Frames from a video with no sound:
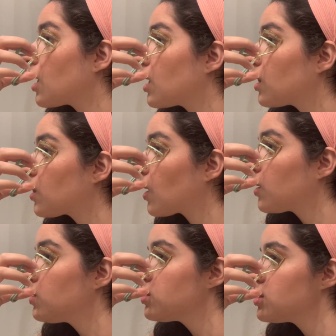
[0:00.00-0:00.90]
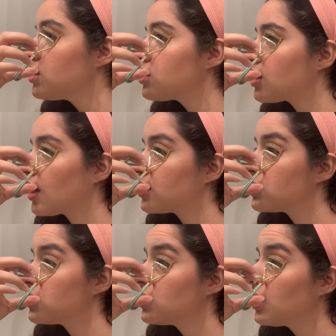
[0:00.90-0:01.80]
And I used this
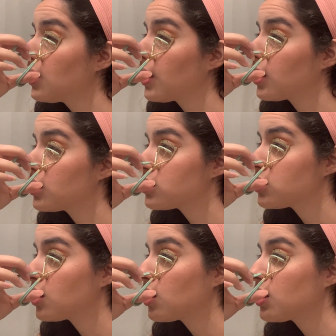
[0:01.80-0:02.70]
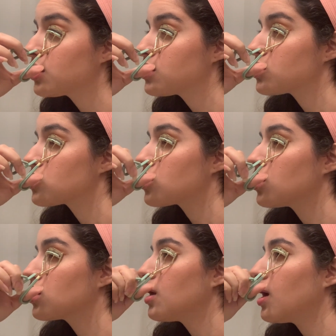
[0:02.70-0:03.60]
yesterday and it's not as
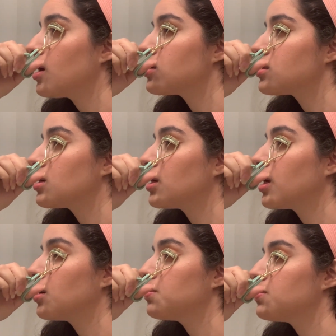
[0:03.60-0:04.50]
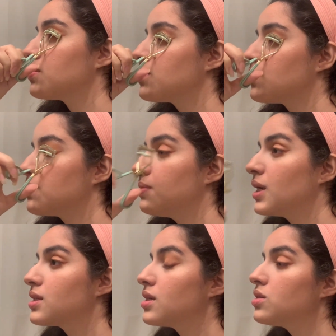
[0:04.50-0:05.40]
strong as the name
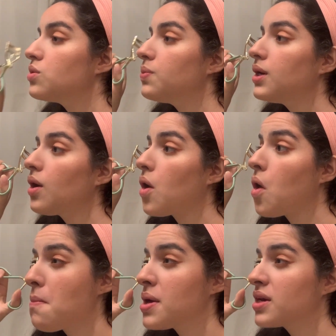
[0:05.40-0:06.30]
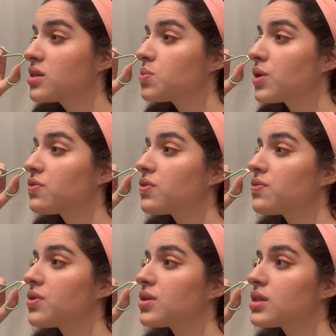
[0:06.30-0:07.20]
makes it to be, but it's perfect
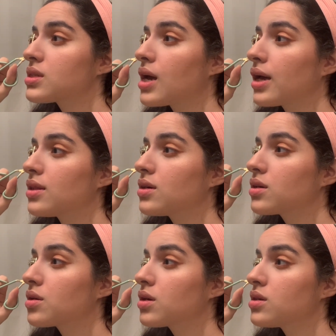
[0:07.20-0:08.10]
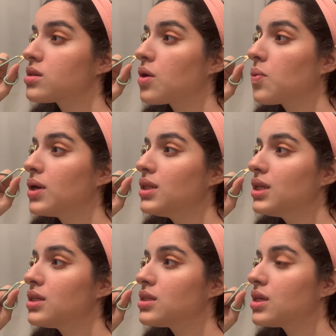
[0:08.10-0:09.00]
for this eye look because I want
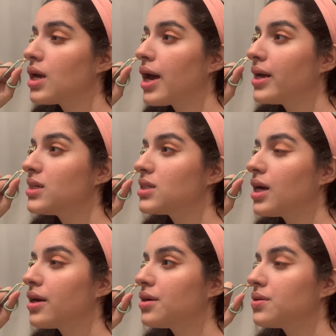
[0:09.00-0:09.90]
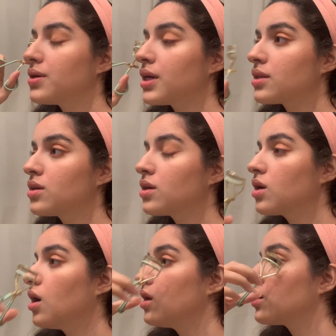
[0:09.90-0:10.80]
is the eyeshadow and
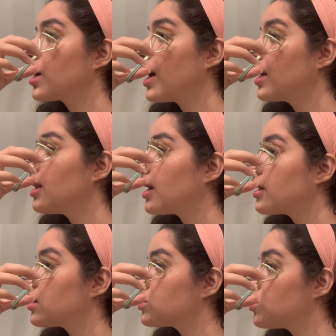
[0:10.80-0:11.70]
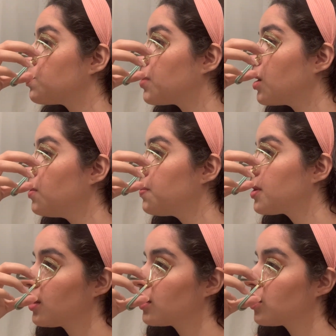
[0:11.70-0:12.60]
color eyeliner to pop
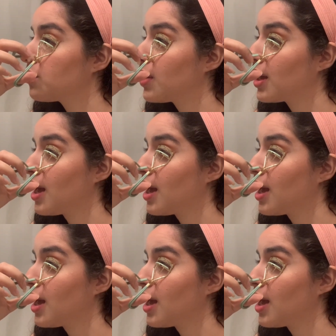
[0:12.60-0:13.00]
and not my